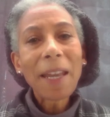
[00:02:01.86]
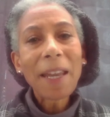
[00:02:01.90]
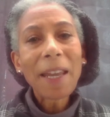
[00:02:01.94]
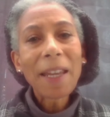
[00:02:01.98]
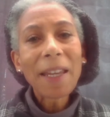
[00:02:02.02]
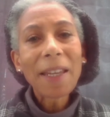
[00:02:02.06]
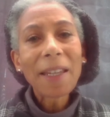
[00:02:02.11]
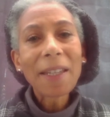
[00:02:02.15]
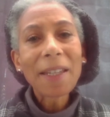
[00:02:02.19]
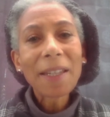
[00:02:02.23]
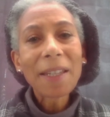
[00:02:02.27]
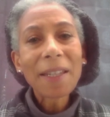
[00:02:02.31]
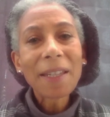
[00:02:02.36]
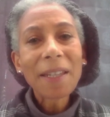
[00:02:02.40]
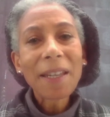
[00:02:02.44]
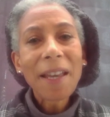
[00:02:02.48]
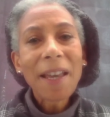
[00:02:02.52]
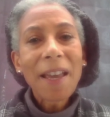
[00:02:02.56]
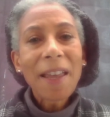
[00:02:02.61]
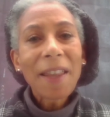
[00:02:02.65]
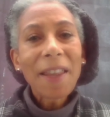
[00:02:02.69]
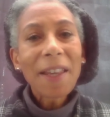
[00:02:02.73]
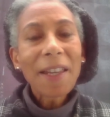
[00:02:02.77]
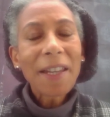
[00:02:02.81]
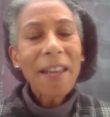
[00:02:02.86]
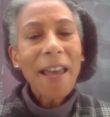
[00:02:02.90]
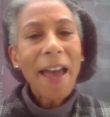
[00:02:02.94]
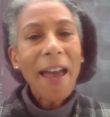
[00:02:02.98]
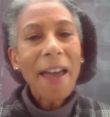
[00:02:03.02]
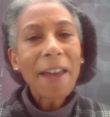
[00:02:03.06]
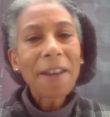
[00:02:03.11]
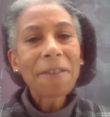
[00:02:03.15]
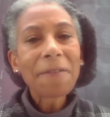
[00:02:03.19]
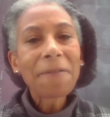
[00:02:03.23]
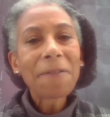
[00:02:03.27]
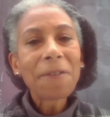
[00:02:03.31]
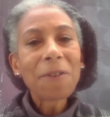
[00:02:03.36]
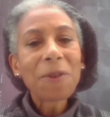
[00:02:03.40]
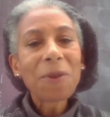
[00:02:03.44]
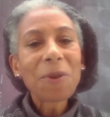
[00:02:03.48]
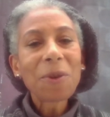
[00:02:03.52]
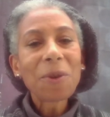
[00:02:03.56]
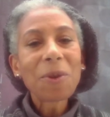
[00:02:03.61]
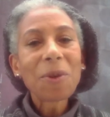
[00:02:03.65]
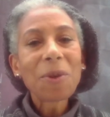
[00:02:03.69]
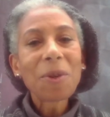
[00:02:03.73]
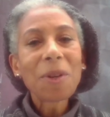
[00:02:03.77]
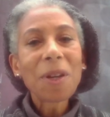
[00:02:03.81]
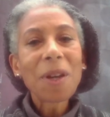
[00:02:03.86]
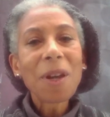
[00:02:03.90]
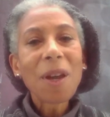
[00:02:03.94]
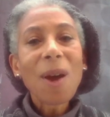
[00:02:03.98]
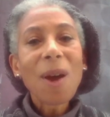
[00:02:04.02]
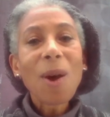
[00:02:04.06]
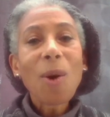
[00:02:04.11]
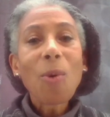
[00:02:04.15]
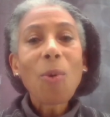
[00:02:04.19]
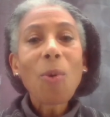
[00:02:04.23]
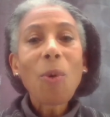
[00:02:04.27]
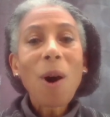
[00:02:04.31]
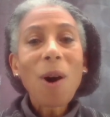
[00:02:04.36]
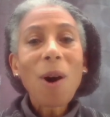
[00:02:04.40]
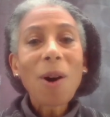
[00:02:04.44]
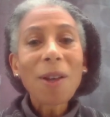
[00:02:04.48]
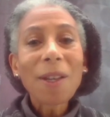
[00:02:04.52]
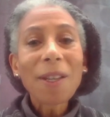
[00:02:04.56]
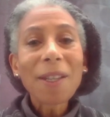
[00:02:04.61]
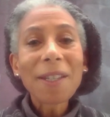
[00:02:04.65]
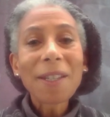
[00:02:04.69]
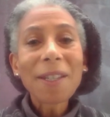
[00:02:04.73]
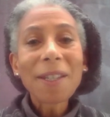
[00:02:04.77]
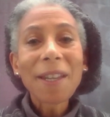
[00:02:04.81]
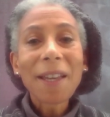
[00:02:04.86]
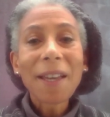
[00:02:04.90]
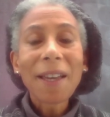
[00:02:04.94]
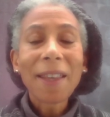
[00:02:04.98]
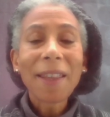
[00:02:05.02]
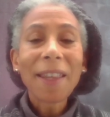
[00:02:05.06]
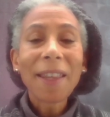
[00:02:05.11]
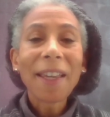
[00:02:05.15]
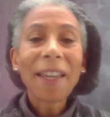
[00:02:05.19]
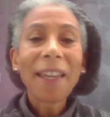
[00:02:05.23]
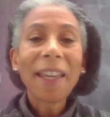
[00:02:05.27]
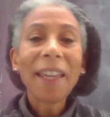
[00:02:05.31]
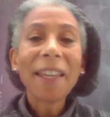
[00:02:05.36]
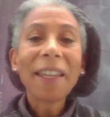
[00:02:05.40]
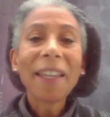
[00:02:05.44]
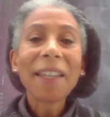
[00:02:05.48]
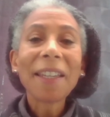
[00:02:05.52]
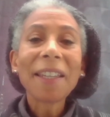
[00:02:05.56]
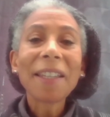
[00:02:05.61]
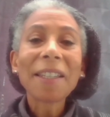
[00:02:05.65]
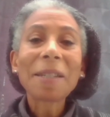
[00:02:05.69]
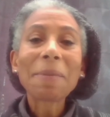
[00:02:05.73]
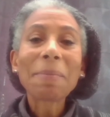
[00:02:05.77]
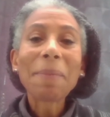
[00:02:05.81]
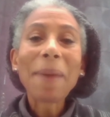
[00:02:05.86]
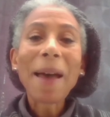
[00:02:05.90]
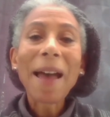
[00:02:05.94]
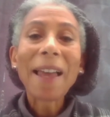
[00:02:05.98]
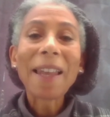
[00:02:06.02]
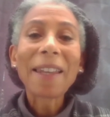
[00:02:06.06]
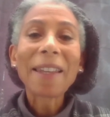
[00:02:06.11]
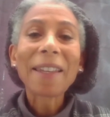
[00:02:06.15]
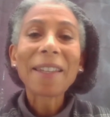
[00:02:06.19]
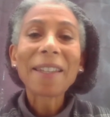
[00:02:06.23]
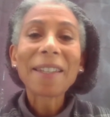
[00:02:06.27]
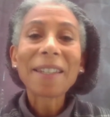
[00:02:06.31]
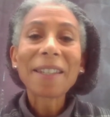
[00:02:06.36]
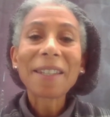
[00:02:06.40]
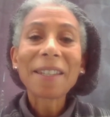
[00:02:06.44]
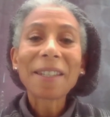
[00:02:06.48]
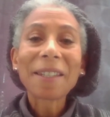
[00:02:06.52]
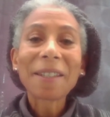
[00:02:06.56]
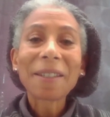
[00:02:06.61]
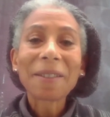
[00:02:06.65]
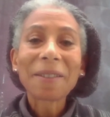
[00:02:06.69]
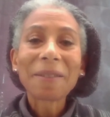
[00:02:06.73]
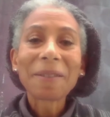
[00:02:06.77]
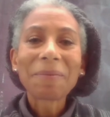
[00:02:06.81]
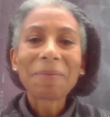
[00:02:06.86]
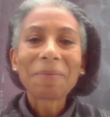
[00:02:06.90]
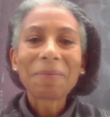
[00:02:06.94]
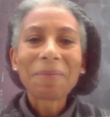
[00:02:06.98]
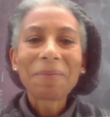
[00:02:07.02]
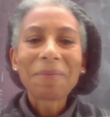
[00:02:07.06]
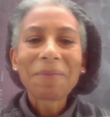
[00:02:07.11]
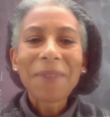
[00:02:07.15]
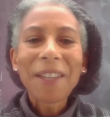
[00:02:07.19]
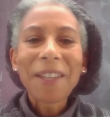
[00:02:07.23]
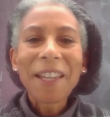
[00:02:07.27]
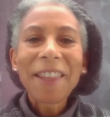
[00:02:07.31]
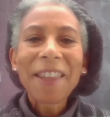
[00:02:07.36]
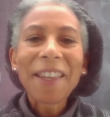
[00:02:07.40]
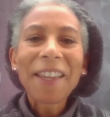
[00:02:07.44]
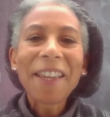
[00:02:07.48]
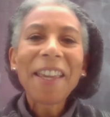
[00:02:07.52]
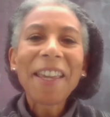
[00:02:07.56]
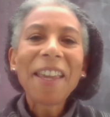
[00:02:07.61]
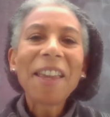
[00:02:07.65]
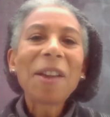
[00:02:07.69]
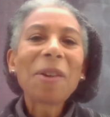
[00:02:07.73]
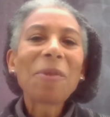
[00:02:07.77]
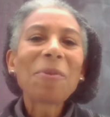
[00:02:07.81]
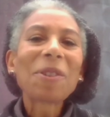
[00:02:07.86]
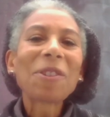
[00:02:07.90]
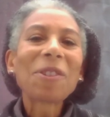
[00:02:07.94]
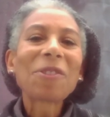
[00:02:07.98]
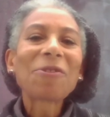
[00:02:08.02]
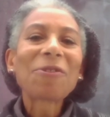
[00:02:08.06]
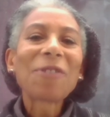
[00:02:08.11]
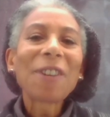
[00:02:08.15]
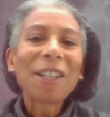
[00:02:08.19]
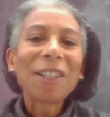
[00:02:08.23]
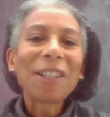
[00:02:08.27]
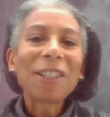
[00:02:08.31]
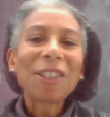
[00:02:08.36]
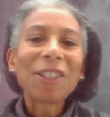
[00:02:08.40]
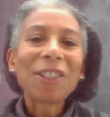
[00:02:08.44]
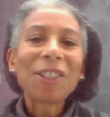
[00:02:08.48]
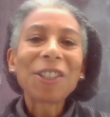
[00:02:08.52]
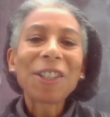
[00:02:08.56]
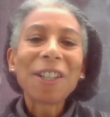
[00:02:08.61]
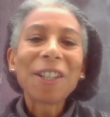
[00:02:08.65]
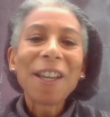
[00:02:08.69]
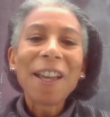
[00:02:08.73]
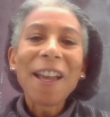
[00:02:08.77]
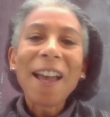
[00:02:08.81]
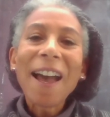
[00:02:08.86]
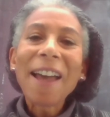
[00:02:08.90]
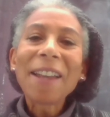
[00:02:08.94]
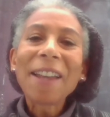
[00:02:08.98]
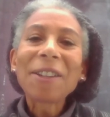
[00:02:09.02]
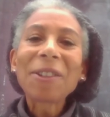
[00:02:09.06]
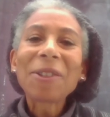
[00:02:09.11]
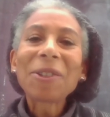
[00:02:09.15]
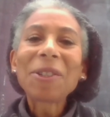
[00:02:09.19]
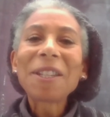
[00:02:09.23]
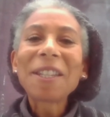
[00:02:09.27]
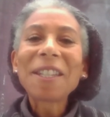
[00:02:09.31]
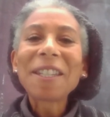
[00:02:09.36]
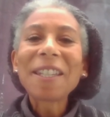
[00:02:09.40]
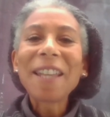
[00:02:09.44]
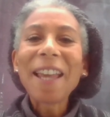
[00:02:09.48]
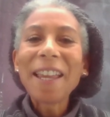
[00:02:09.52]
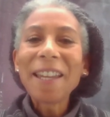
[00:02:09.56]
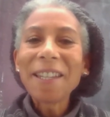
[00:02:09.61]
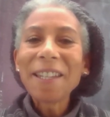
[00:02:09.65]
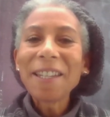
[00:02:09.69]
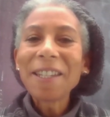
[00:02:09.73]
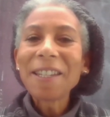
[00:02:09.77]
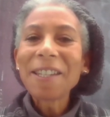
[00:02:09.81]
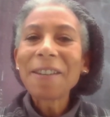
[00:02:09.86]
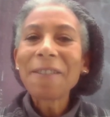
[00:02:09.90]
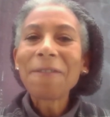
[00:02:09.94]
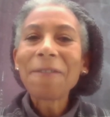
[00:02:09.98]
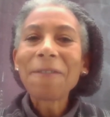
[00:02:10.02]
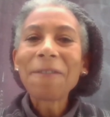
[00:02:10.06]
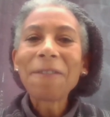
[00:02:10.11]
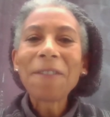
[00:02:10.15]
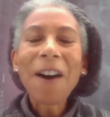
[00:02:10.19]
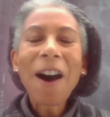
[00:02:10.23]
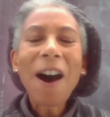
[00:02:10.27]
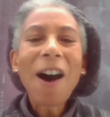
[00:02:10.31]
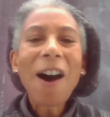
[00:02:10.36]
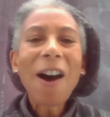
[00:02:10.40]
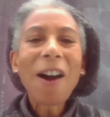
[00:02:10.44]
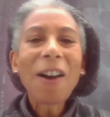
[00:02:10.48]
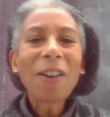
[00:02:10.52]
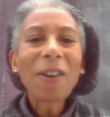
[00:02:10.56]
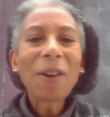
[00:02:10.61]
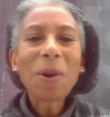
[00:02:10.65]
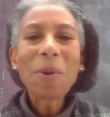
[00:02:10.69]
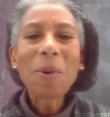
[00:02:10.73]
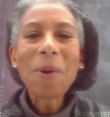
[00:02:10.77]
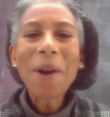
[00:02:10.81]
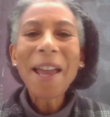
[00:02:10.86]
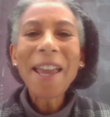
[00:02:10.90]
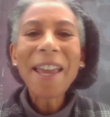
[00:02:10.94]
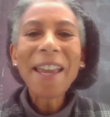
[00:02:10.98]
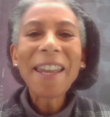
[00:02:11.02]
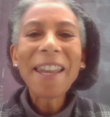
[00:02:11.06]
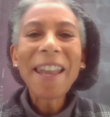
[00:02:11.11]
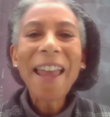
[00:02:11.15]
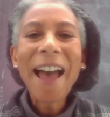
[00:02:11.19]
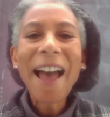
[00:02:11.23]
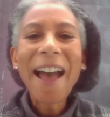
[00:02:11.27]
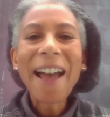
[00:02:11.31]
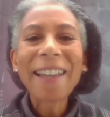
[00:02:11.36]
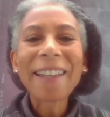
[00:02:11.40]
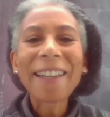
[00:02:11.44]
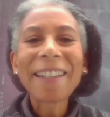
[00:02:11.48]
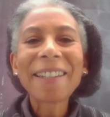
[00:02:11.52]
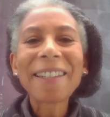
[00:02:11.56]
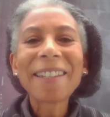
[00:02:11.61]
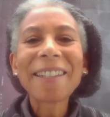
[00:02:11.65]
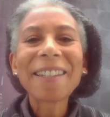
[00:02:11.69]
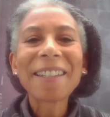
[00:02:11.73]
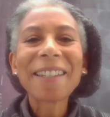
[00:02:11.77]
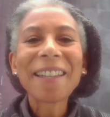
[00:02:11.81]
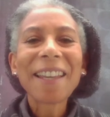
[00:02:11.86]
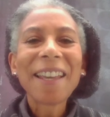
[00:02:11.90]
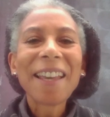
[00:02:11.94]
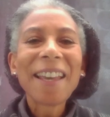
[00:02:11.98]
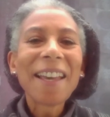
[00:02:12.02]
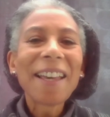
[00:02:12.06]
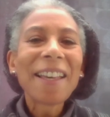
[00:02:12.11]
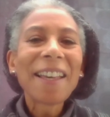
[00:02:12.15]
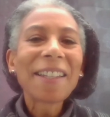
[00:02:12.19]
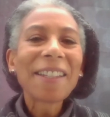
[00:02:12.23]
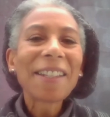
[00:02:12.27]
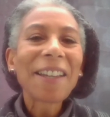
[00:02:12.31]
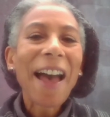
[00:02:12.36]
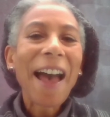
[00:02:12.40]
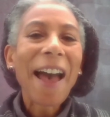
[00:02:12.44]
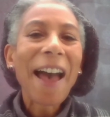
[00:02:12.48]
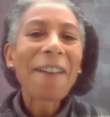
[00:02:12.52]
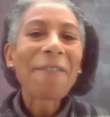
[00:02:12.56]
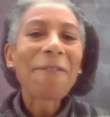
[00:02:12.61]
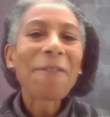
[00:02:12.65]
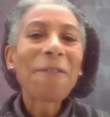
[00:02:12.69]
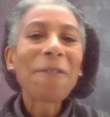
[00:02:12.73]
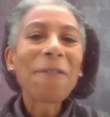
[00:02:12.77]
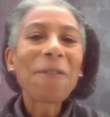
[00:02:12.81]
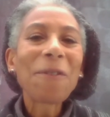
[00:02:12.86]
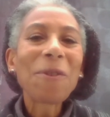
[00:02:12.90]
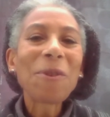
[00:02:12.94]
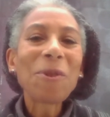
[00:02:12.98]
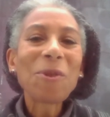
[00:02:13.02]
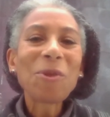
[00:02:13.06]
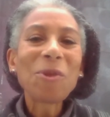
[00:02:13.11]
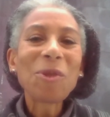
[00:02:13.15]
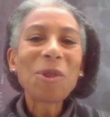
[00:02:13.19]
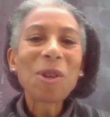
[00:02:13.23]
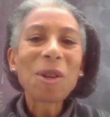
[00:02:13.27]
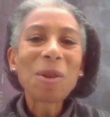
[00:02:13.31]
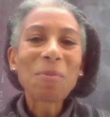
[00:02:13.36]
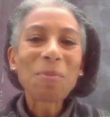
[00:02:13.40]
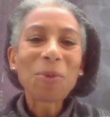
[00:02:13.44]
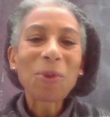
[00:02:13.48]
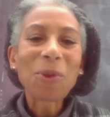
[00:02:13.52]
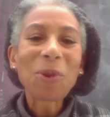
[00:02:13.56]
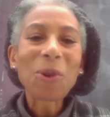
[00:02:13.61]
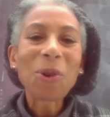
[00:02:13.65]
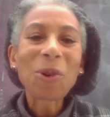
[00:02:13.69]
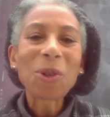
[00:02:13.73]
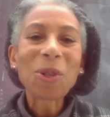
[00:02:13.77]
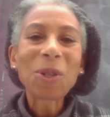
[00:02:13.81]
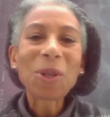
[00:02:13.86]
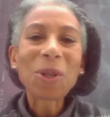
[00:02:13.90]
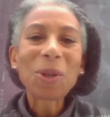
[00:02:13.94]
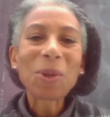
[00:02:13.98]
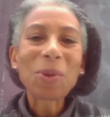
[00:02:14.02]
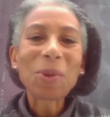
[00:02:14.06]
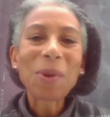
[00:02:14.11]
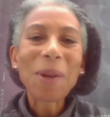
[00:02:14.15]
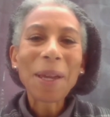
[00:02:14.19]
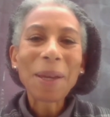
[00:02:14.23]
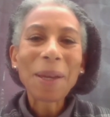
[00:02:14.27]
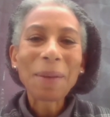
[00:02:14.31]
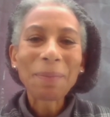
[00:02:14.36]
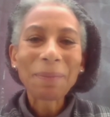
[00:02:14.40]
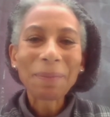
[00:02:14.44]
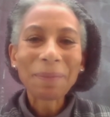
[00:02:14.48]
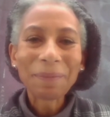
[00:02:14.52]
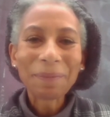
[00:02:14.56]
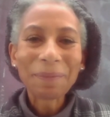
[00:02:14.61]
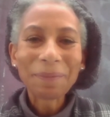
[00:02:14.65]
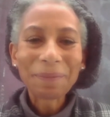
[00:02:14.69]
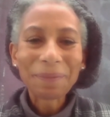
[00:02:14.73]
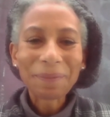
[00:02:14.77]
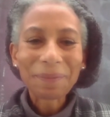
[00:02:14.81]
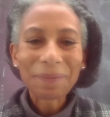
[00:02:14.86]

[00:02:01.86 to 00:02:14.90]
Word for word: place that had food was the king's palace. The king was rich and could send to far away lands to have food brought to him.